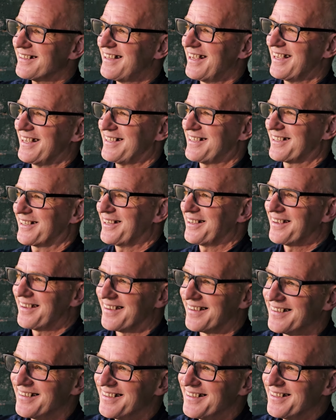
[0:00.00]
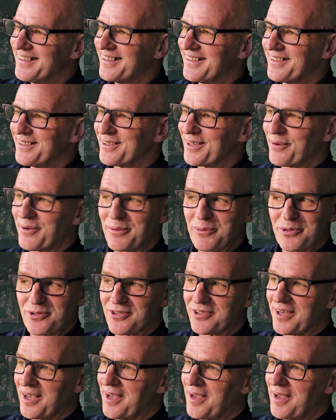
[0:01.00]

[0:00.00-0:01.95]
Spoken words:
It's, it was.